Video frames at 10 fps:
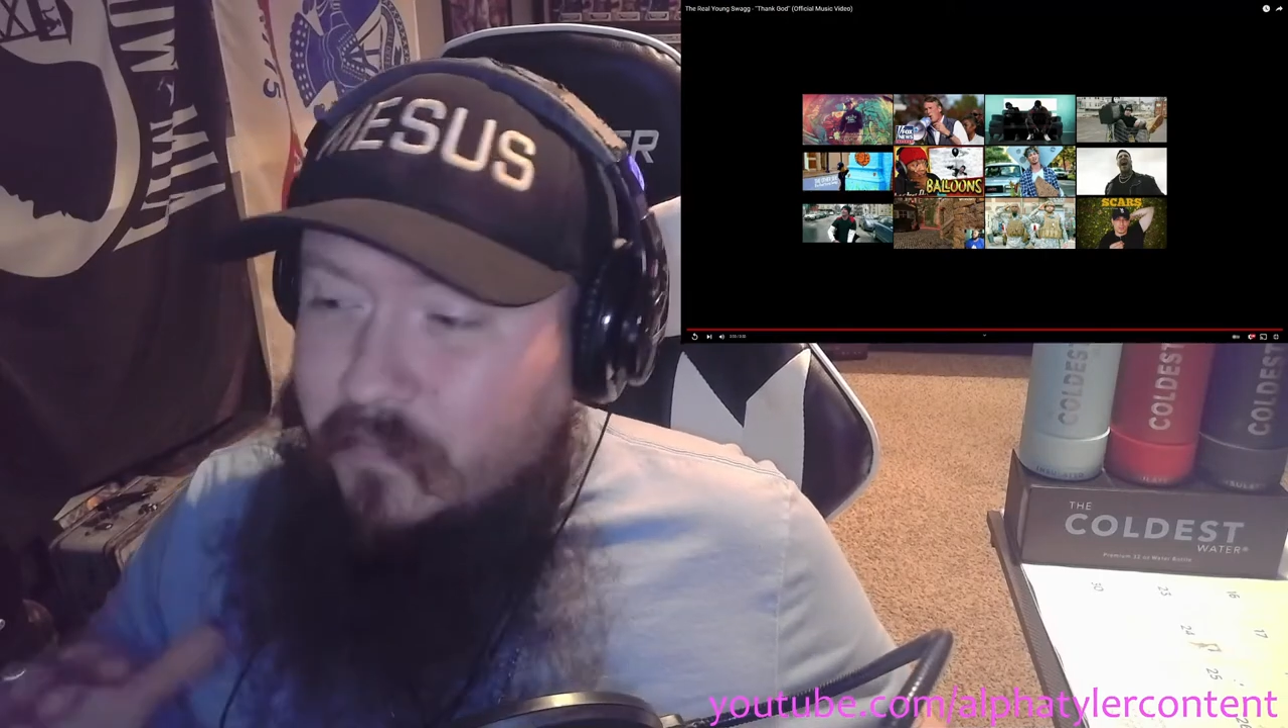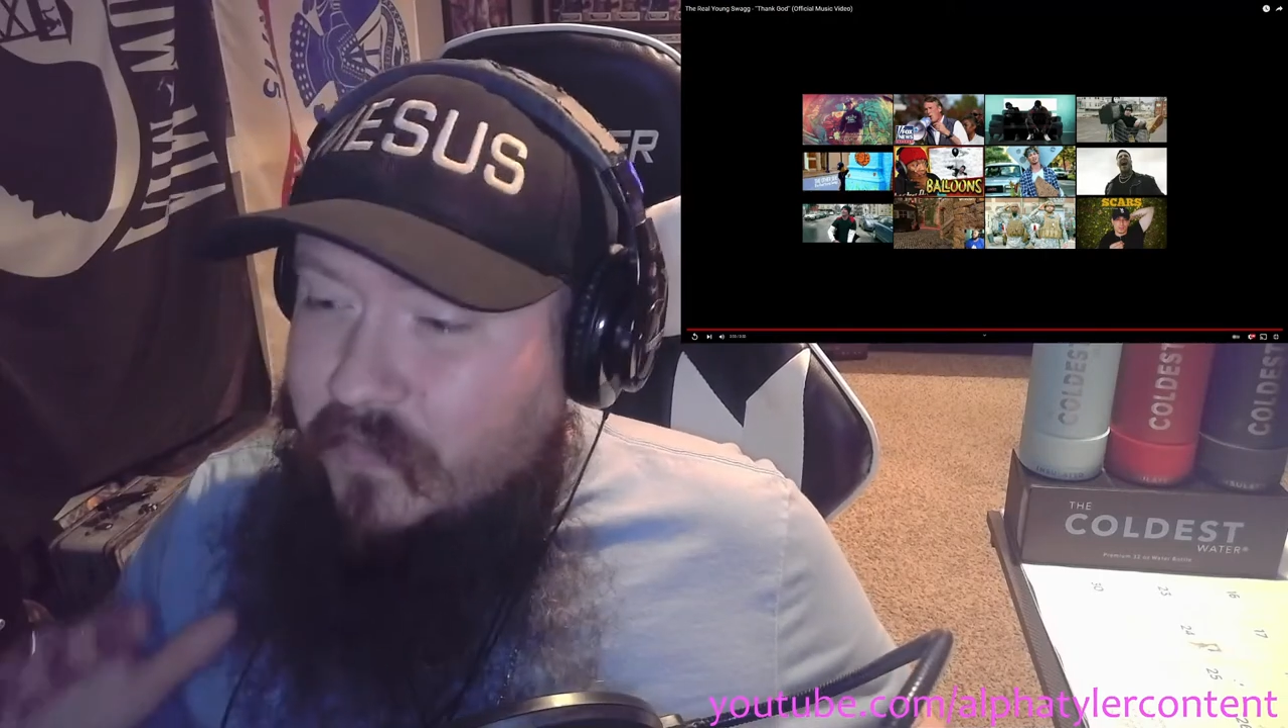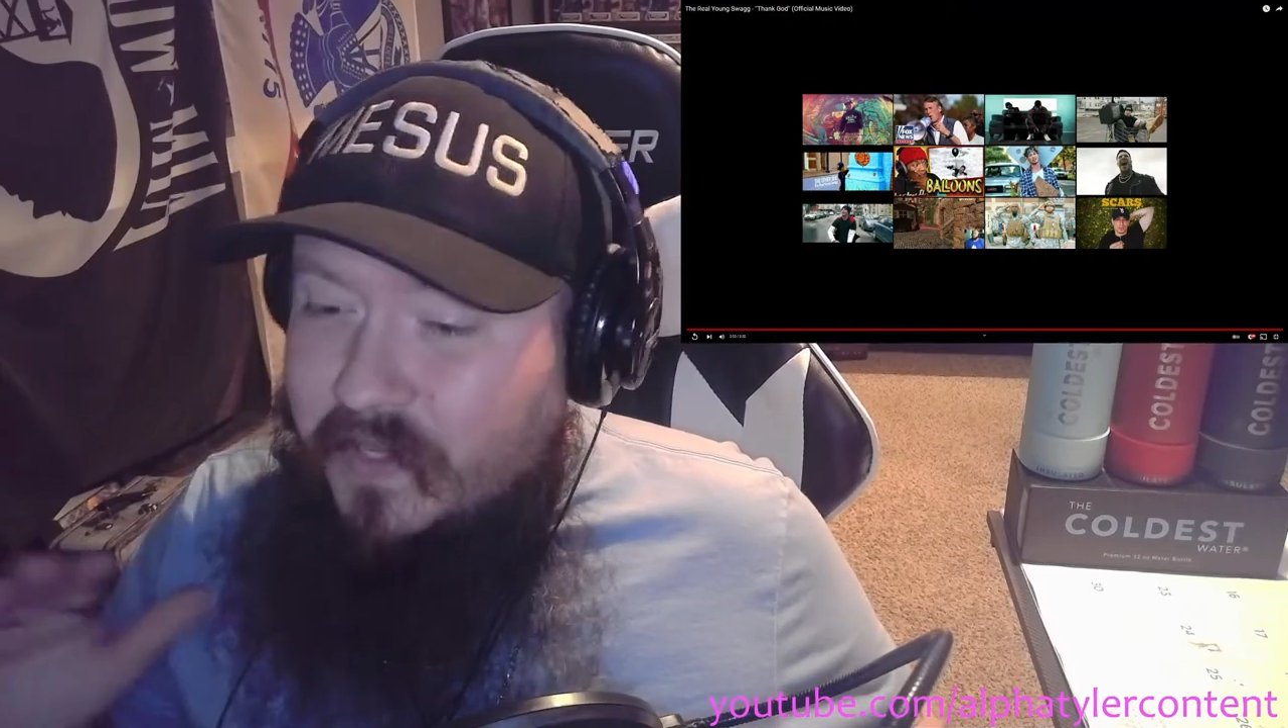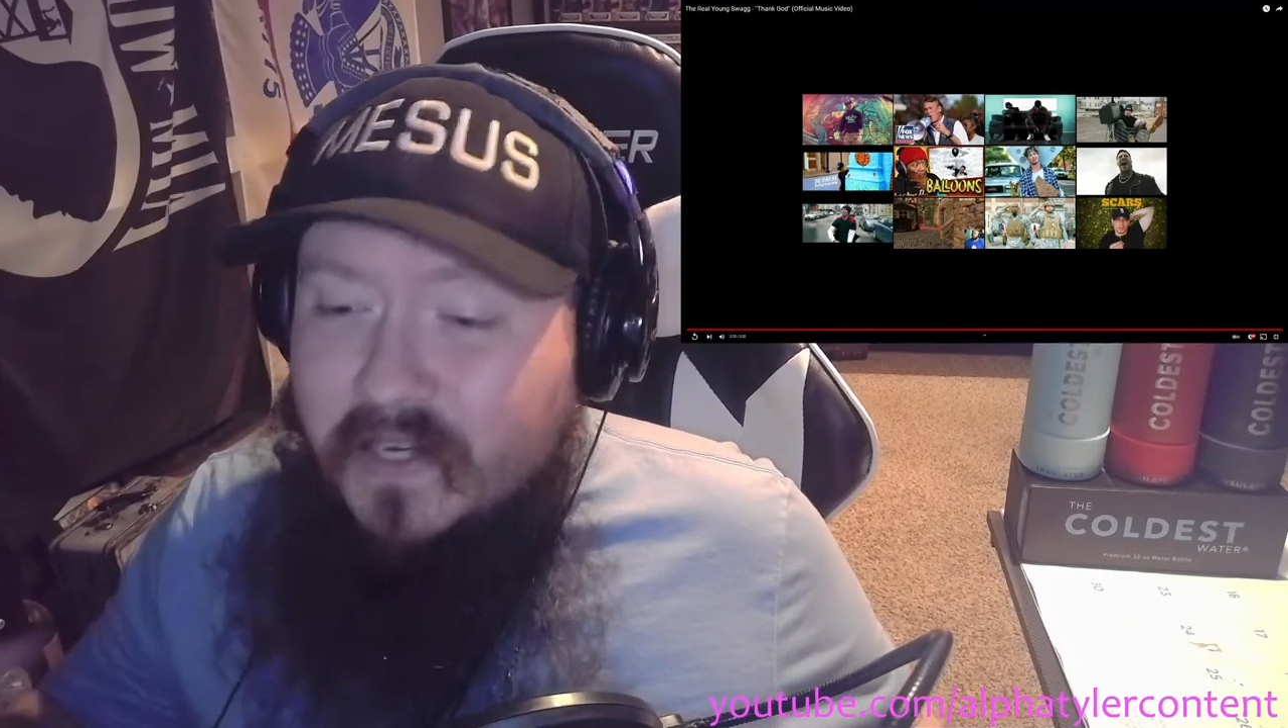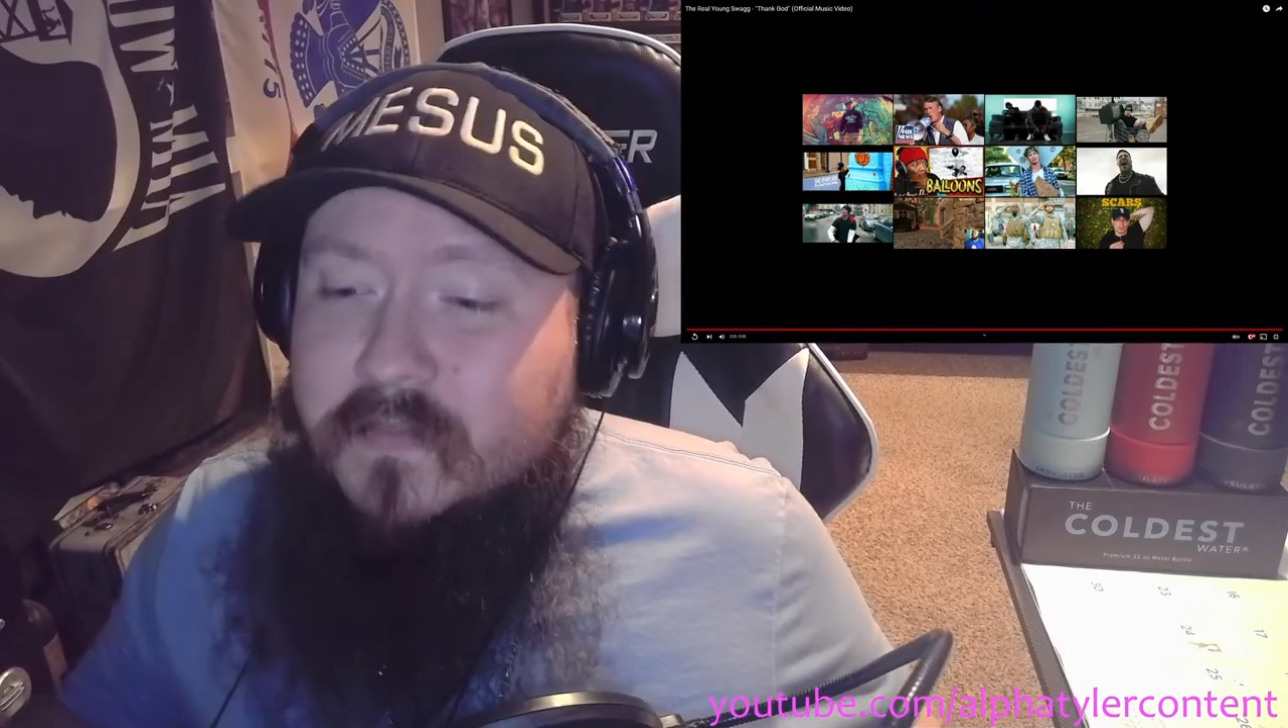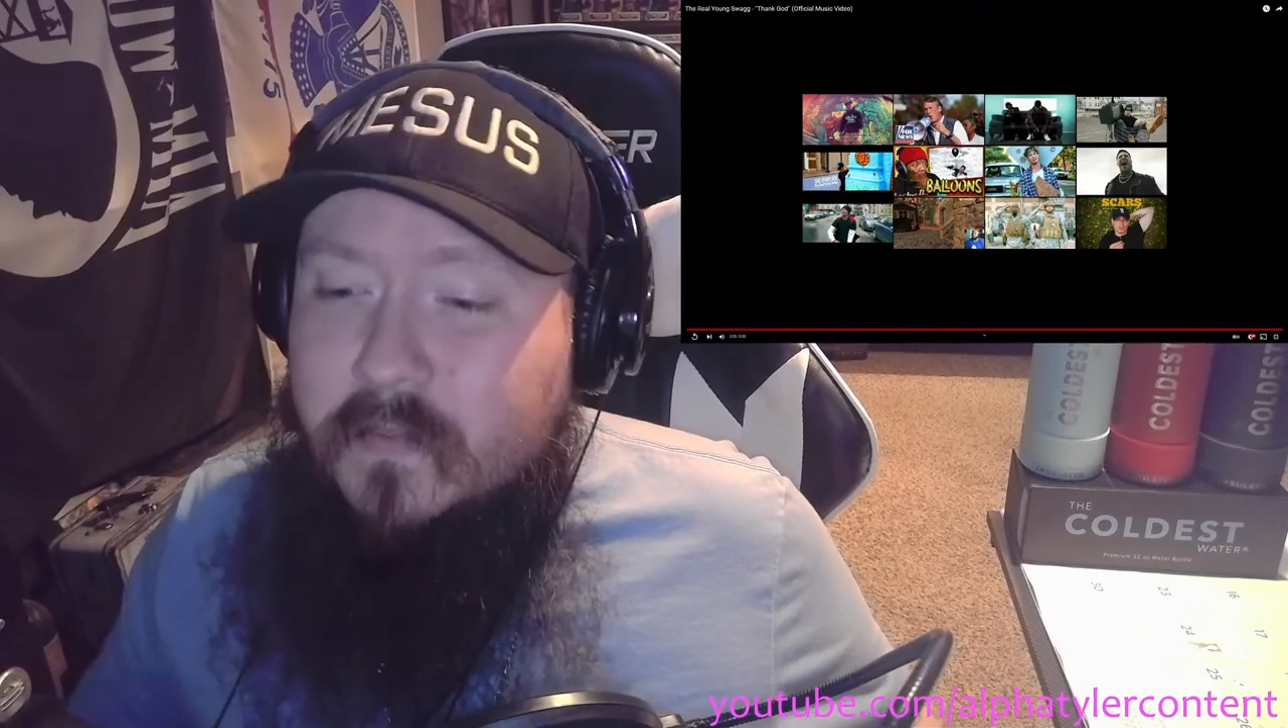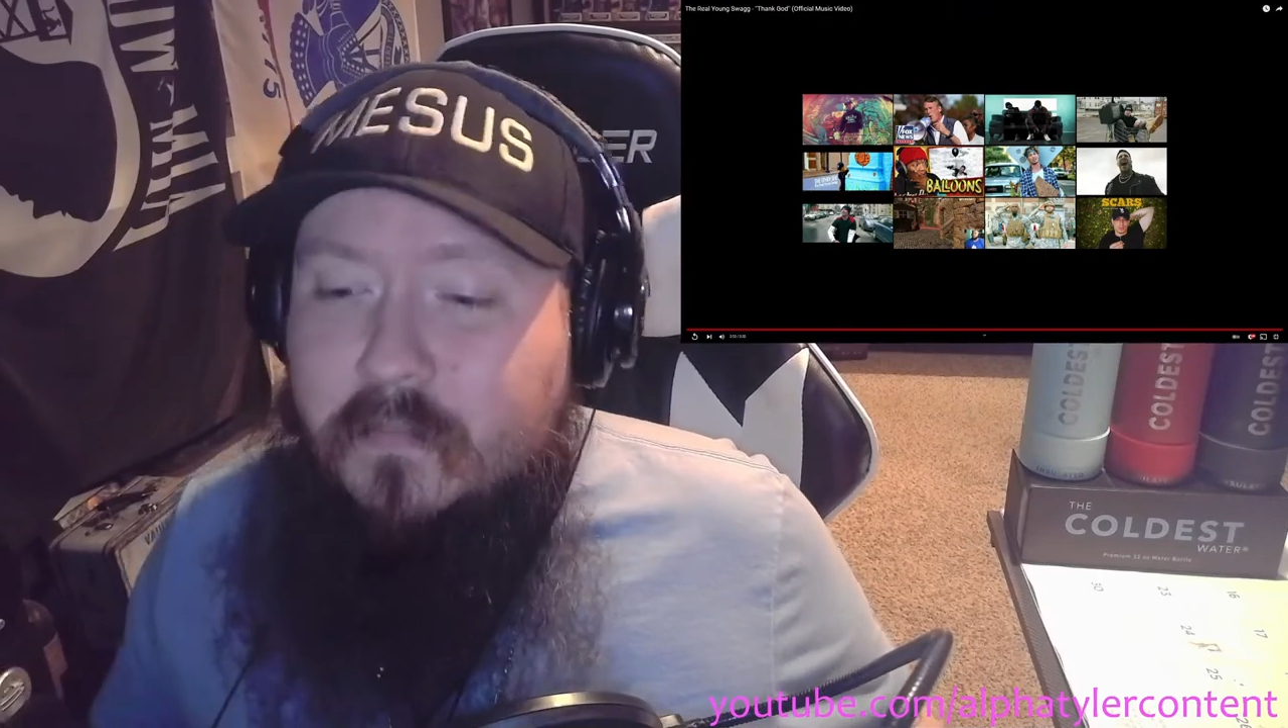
he needs to be